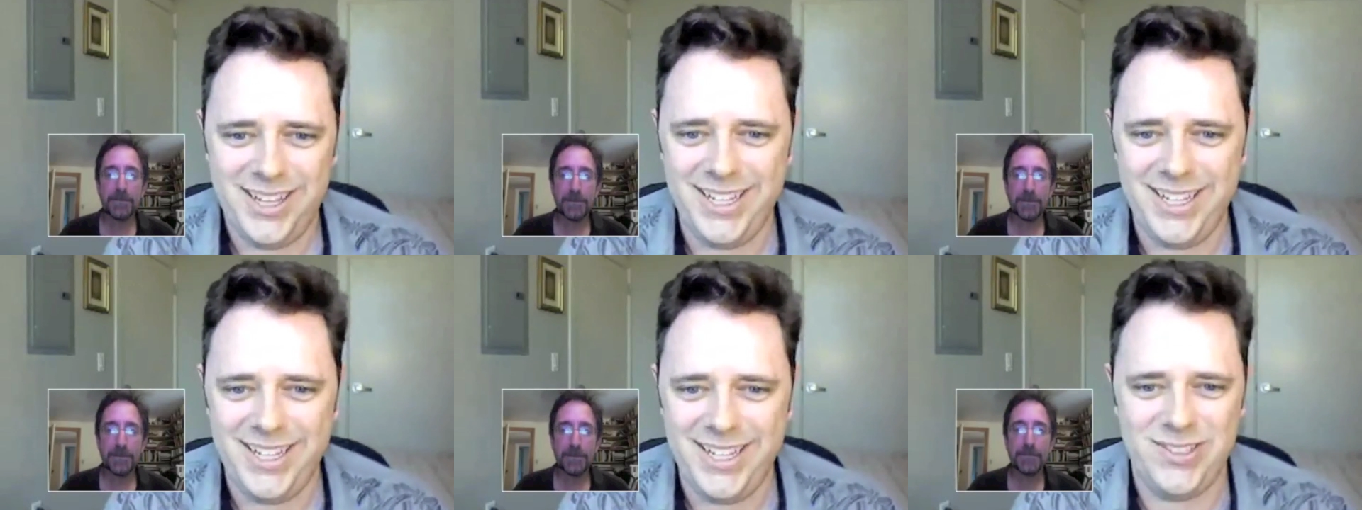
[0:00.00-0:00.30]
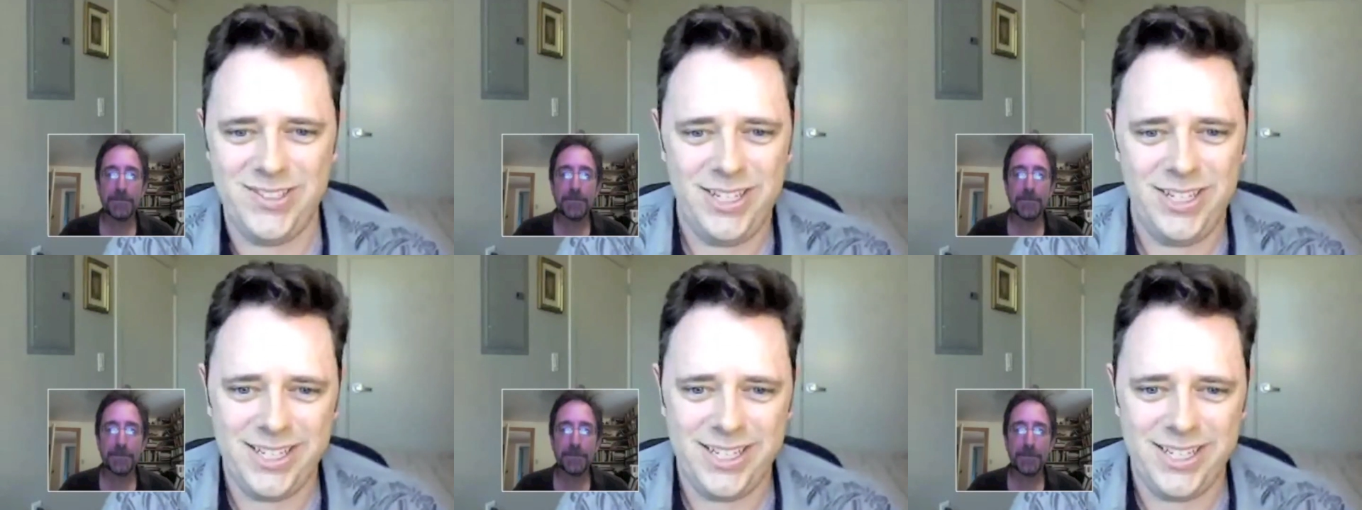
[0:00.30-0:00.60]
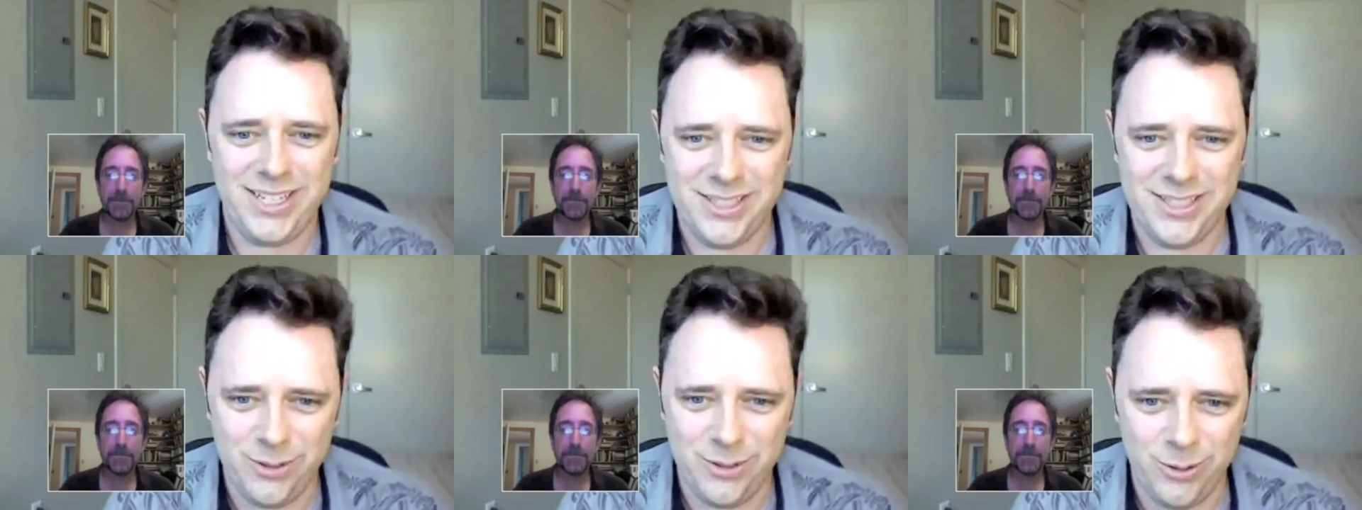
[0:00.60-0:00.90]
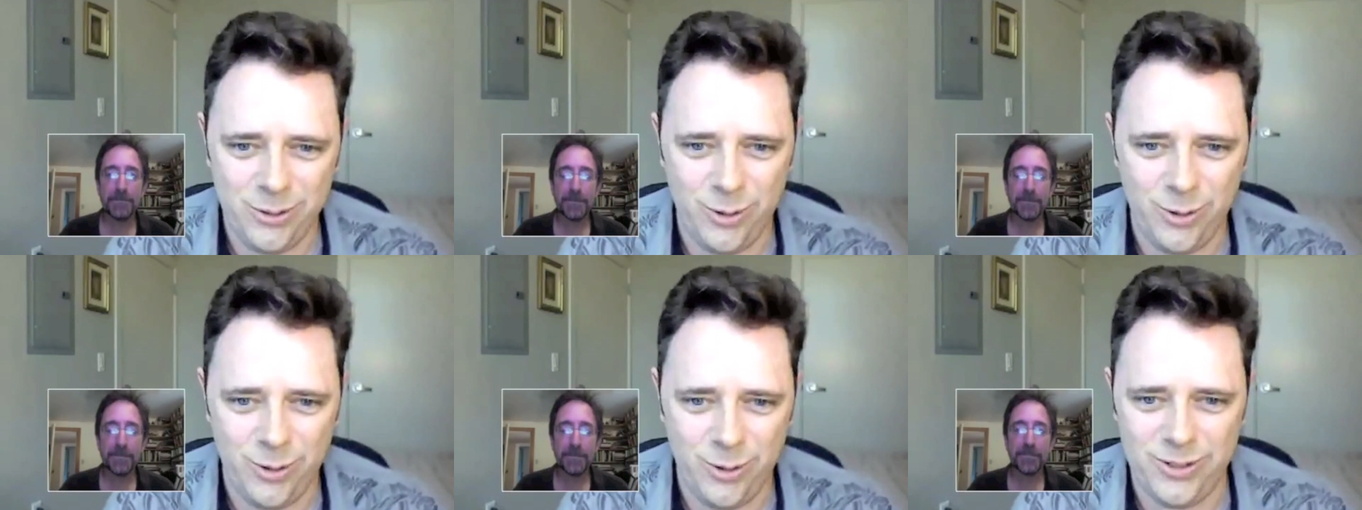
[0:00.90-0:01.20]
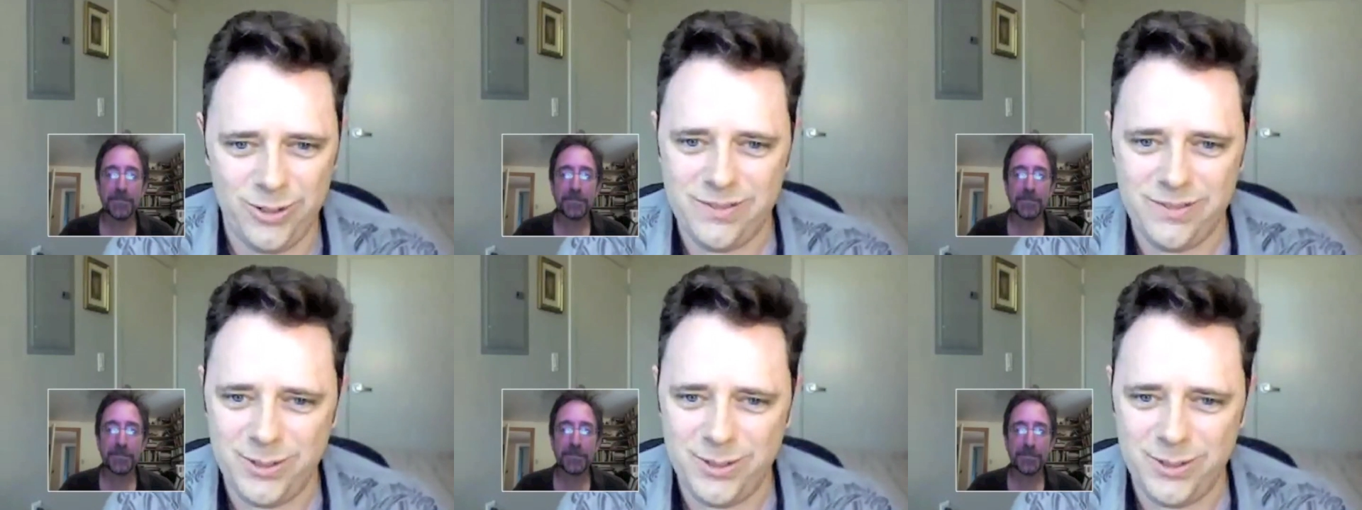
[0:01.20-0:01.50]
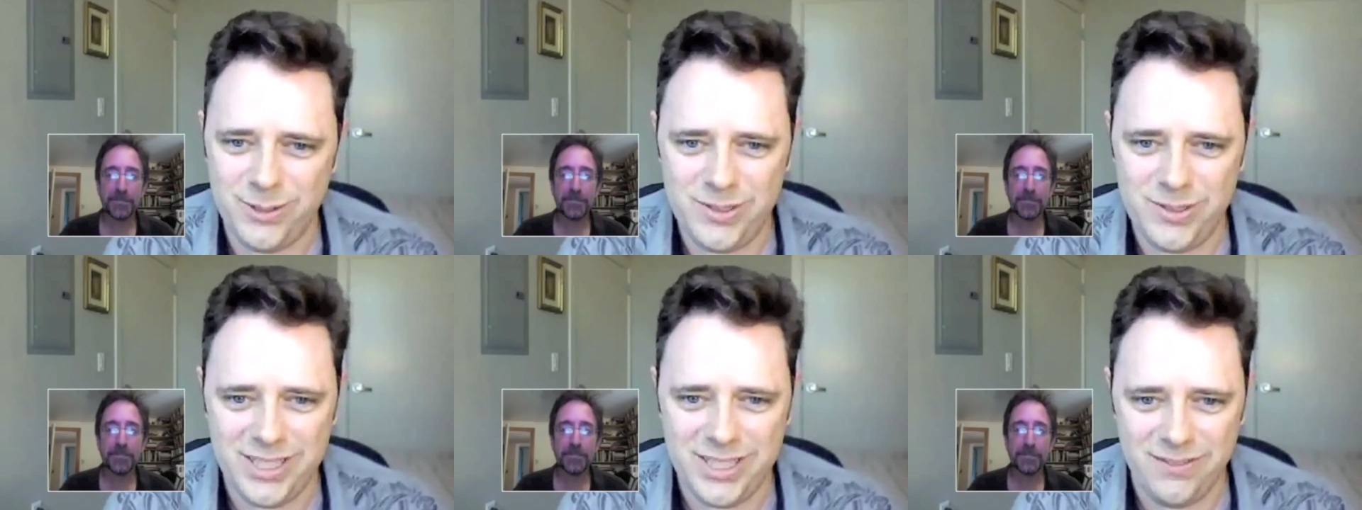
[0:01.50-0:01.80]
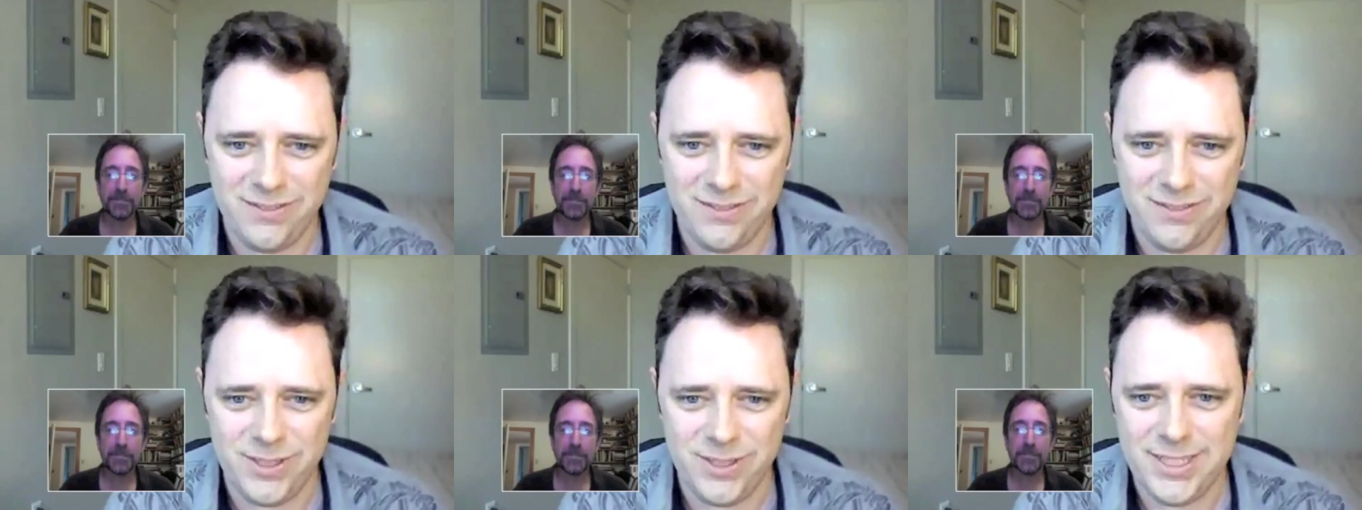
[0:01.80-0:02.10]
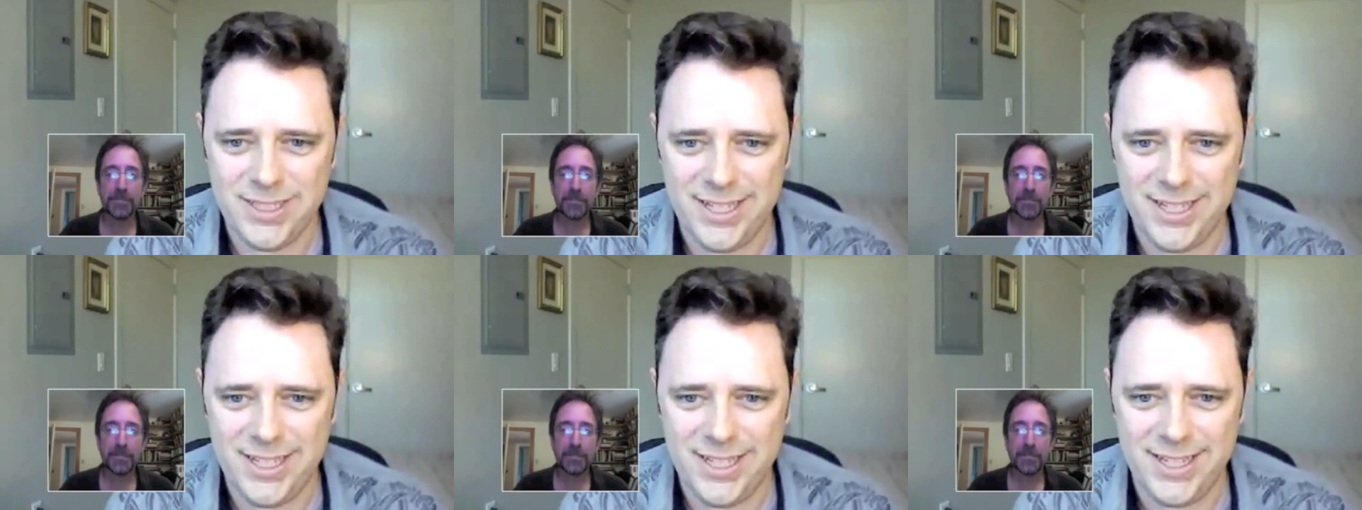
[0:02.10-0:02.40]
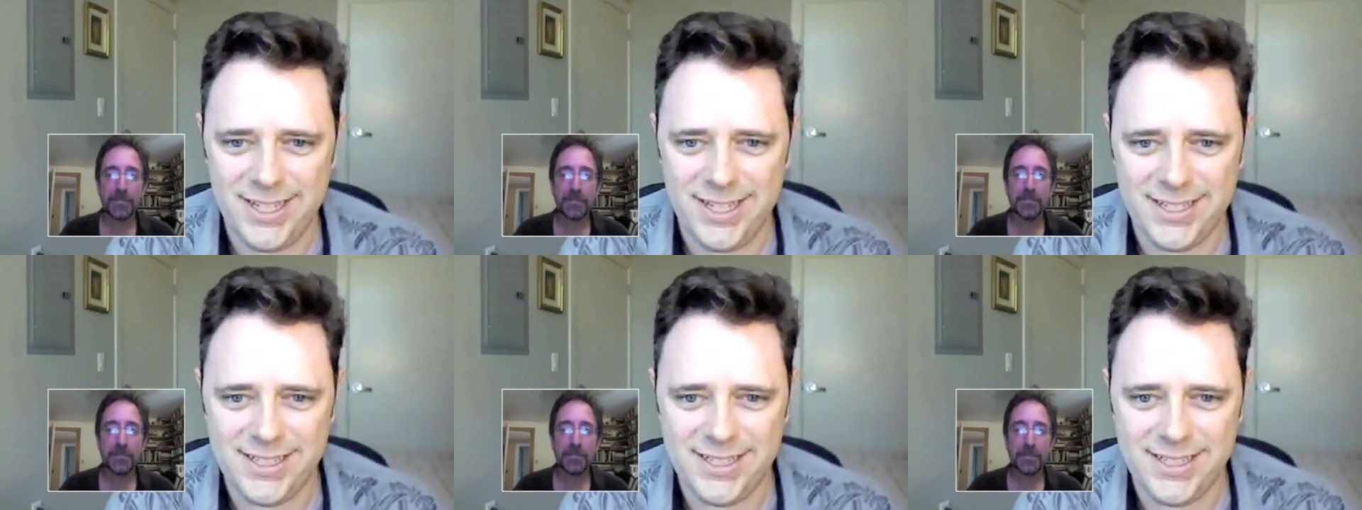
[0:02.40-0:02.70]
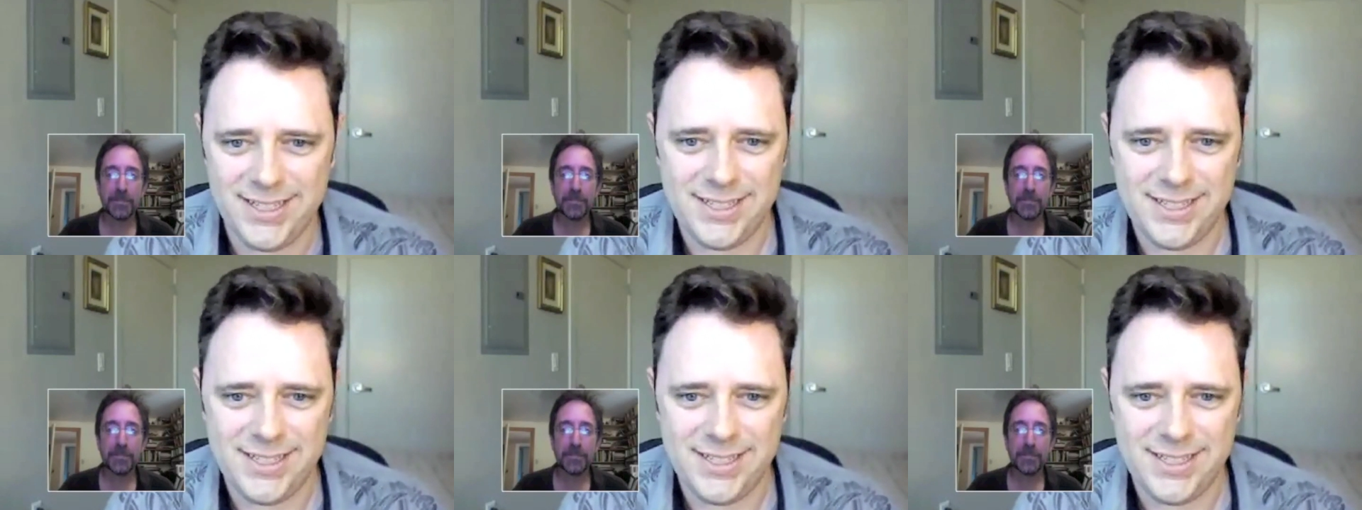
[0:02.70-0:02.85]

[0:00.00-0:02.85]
Speaker 1: easing into a world of new sea level? Uh,